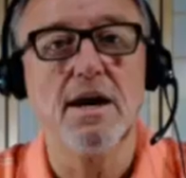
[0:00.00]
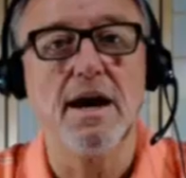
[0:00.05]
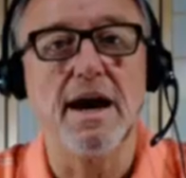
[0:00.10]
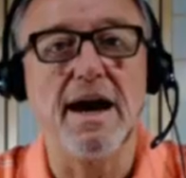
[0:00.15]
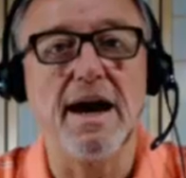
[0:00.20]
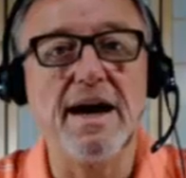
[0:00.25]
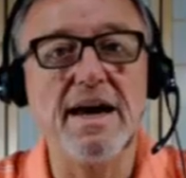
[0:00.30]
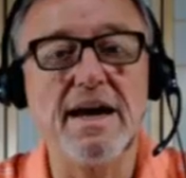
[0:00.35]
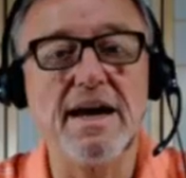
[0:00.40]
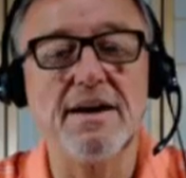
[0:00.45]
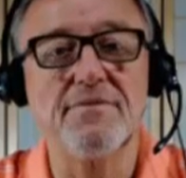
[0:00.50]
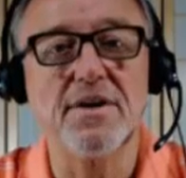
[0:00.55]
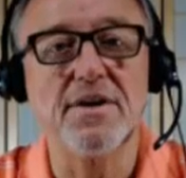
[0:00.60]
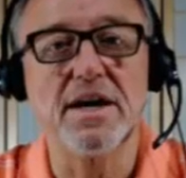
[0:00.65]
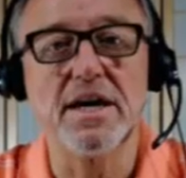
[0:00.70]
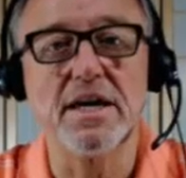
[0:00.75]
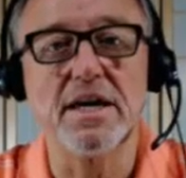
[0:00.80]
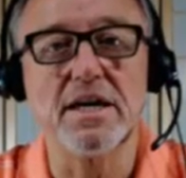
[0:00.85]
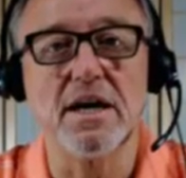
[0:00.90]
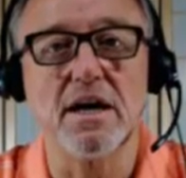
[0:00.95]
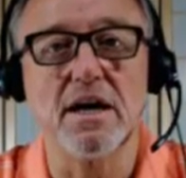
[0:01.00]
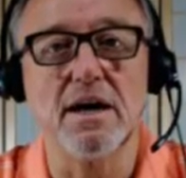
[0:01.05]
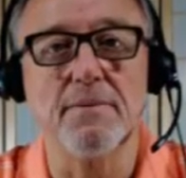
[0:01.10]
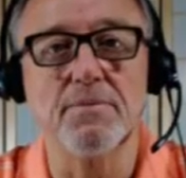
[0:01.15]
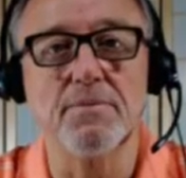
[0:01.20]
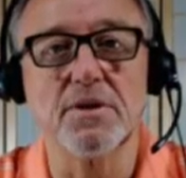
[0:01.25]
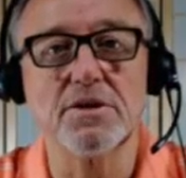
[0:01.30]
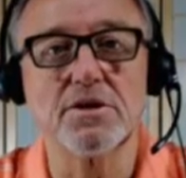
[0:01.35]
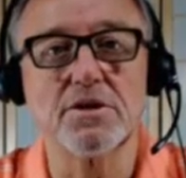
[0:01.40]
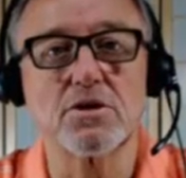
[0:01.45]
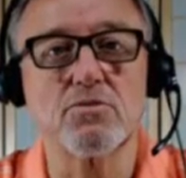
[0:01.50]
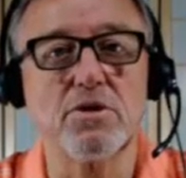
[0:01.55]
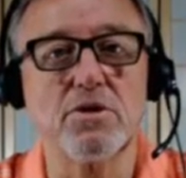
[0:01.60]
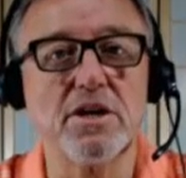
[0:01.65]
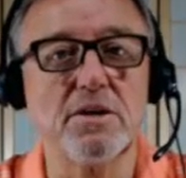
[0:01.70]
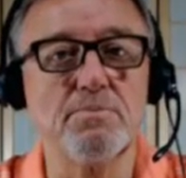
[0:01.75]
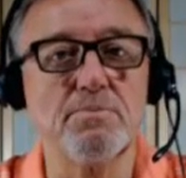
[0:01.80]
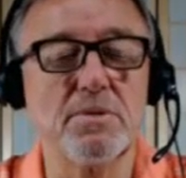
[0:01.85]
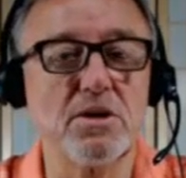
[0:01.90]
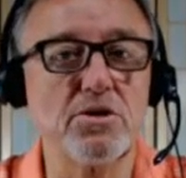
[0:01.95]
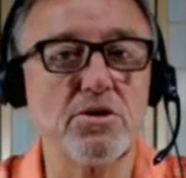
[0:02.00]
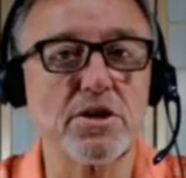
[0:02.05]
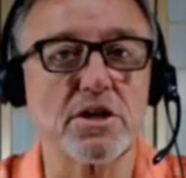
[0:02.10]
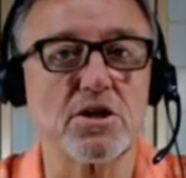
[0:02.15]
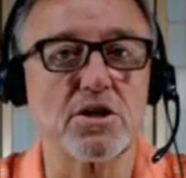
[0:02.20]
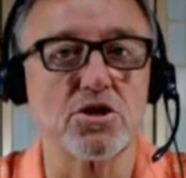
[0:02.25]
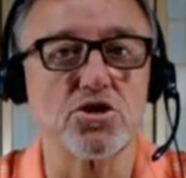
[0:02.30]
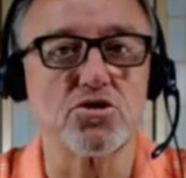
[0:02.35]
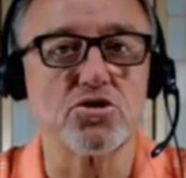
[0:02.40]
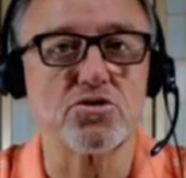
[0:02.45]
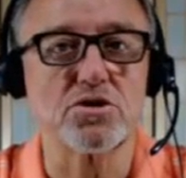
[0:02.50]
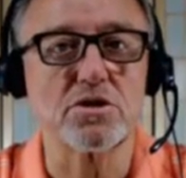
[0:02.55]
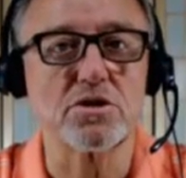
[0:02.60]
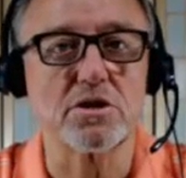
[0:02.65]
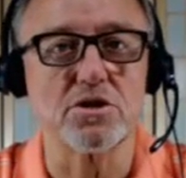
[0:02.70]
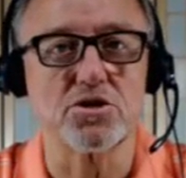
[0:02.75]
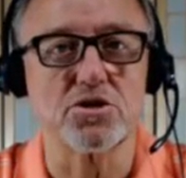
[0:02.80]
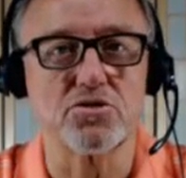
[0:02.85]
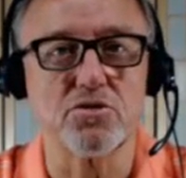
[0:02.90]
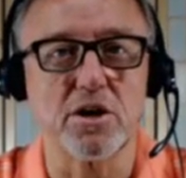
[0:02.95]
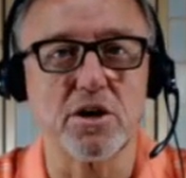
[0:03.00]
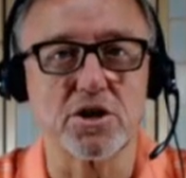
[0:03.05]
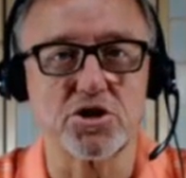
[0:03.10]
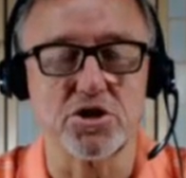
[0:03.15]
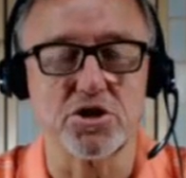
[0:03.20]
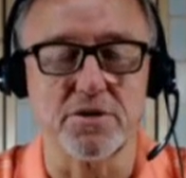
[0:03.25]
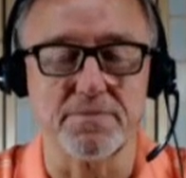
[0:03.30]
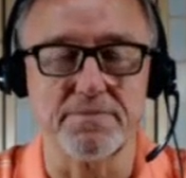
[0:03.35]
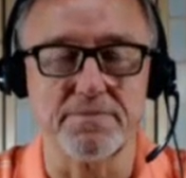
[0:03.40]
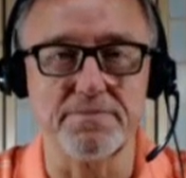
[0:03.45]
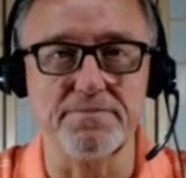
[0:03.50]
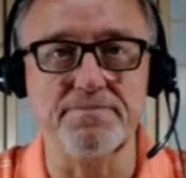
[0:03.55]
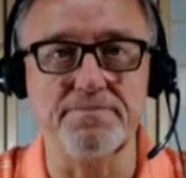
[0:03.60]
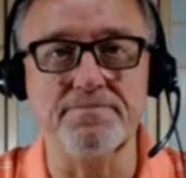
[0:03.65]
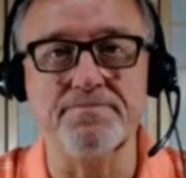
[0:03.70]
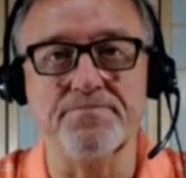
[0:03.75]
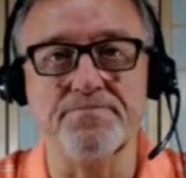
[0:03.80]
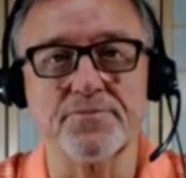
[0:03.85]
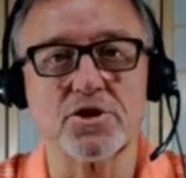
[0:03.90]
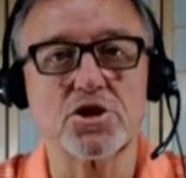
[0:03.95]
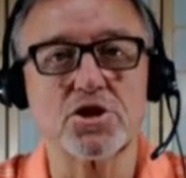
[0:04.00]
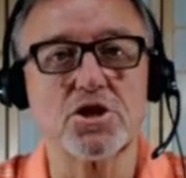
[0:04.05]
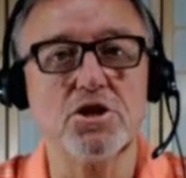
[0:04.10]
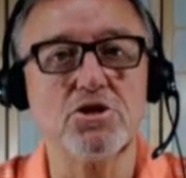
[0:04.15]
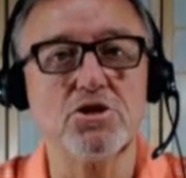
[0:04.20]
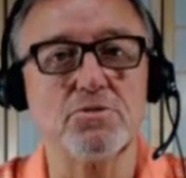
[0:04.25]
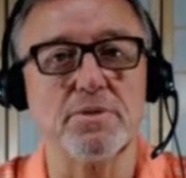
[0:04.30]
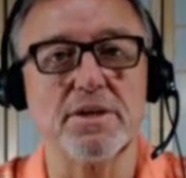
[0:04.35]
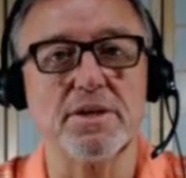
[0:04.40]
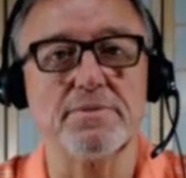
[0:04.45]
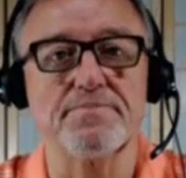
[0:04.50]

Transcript: I have a degree in building construction. Excuse me.